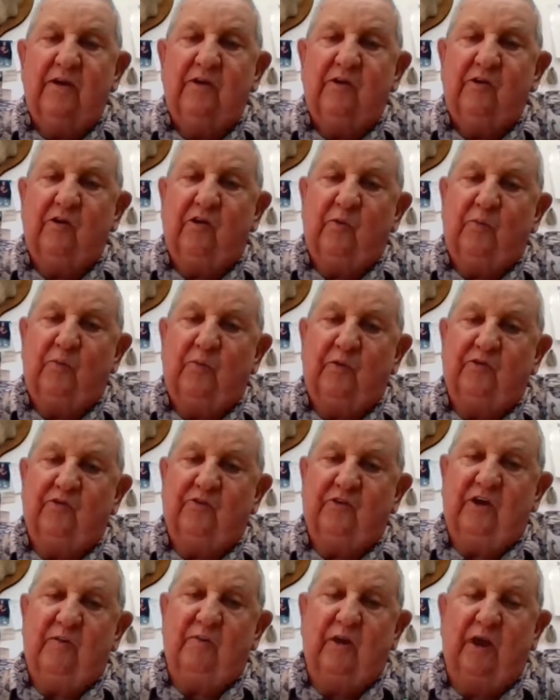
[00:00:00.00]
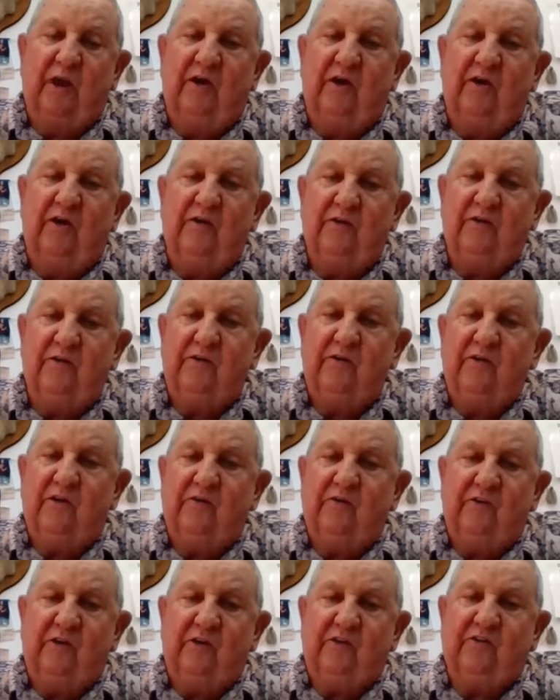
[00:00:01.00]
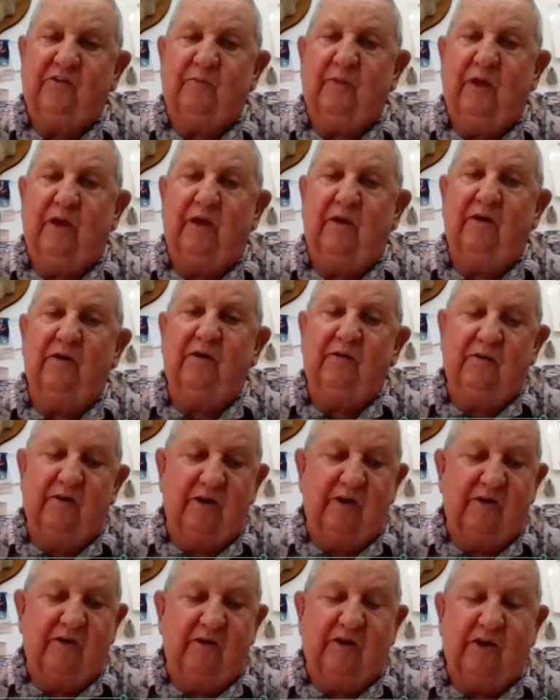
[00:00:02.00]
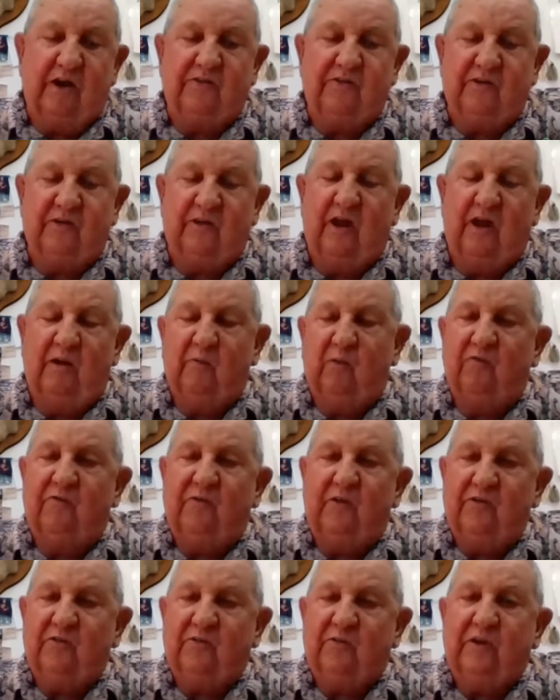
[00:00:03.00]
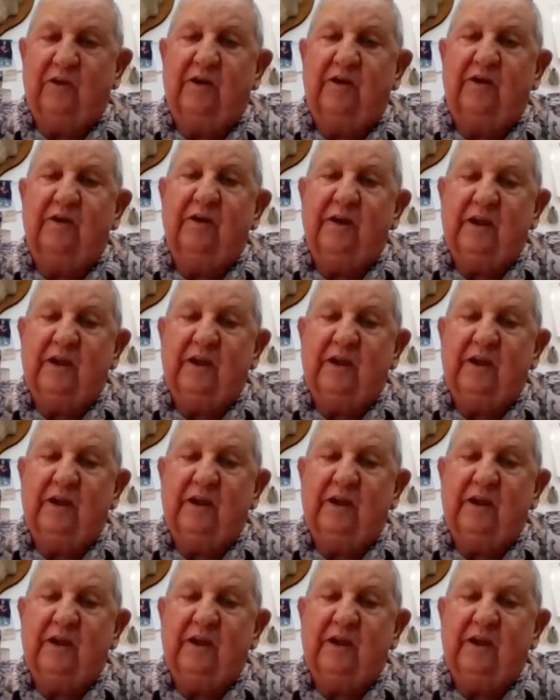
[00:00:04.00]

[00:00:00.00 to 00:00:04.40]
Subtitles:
You can present it better, you can fish it better, and you catch a lot more fish with it.